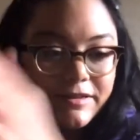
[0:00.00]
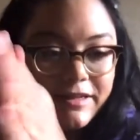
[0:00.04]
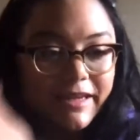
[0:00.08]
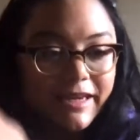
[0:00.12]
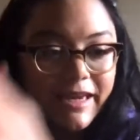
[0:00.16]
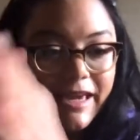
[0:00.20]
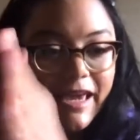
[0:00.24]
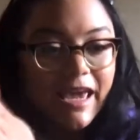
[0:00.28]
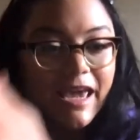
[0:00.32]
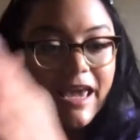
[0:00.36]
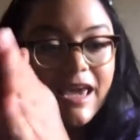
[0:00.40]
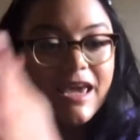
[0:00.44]

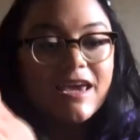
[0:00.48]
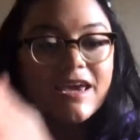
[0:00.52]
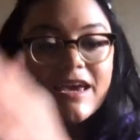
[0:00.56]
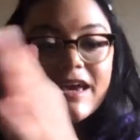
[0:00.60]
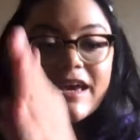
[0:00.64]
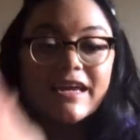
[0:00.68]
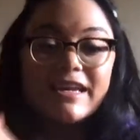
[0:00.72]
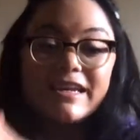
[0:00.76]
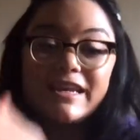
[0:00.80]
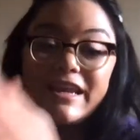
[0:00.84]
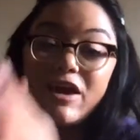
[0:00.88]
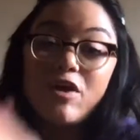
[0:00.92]
Okay,
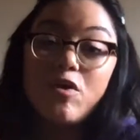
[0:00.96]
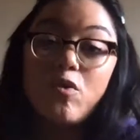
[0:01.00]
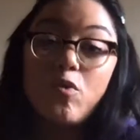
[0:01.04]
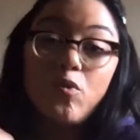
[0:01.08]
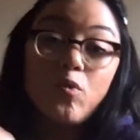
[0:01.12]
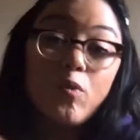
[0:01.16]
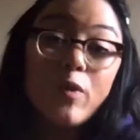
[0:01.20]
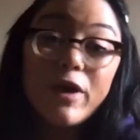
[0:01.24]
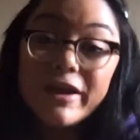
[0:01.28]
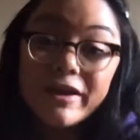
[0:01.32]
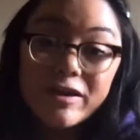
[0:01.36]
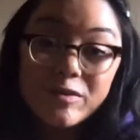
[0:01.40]
now
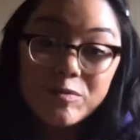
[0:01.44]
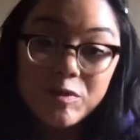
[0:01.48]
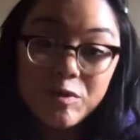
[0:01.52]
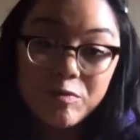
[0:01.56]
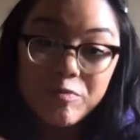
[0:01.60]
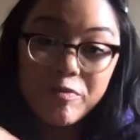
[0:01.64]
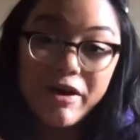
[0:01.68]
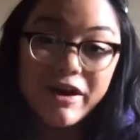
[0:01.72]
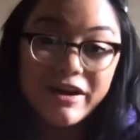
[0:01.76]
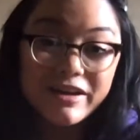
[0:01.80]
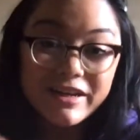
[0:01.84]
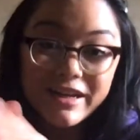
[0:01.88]
wake up your
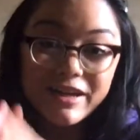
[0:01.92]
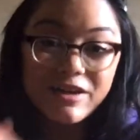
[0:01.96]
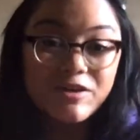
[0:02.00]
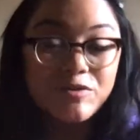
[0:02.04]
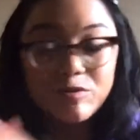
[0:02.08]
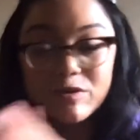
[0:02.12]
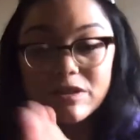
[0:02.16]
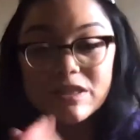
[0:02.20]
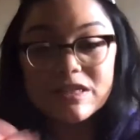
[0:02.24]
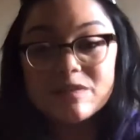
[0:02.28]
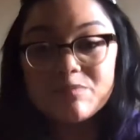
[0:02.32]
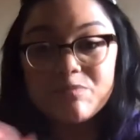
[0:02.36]
body with
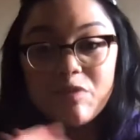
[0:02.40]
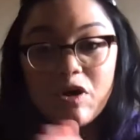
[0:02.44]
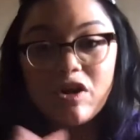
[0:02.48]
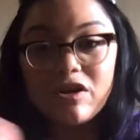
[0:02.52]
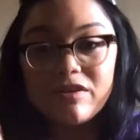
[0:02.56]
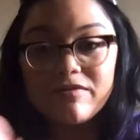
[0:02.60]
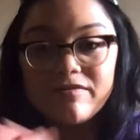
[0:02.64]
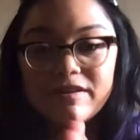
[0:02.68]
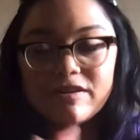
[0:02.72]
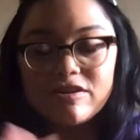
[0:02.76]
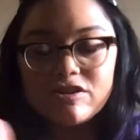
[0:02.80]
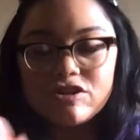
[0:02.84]
this ball of
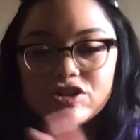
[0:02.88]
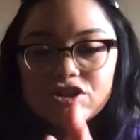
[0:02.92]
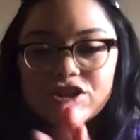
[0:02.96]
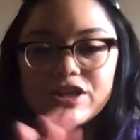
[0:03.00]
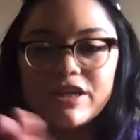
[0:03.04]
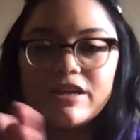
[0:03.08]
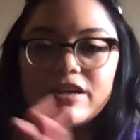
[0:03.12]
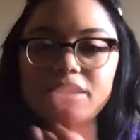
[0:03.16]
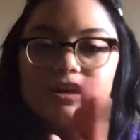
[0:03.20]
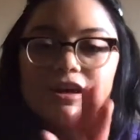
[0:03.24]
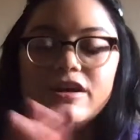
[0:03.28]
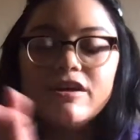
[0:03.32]
energy.
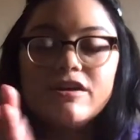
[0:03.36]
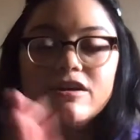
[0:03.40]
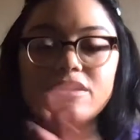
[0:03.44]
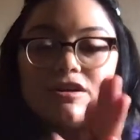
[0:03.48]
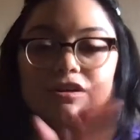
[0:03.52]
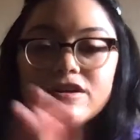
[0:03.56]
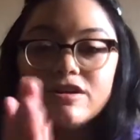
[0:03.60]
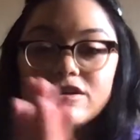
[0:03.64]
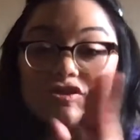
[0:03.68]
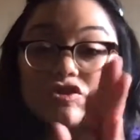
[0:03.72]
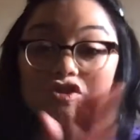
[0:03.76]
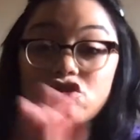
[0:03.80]

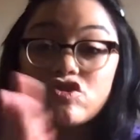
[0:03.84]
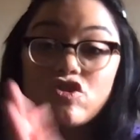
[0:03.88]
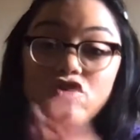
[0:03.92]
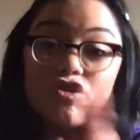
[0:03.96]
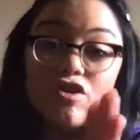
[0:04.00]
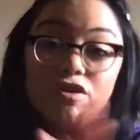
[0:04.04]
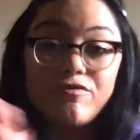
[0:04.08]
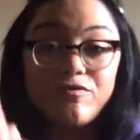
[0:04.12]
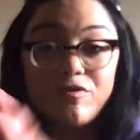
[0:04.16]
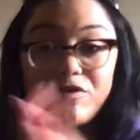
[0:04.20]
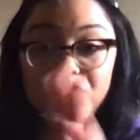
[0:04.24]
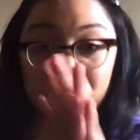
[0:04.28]
Start
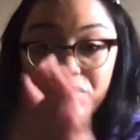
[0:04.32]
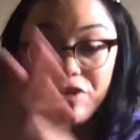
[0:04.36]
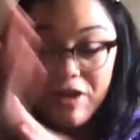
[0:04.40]
off with your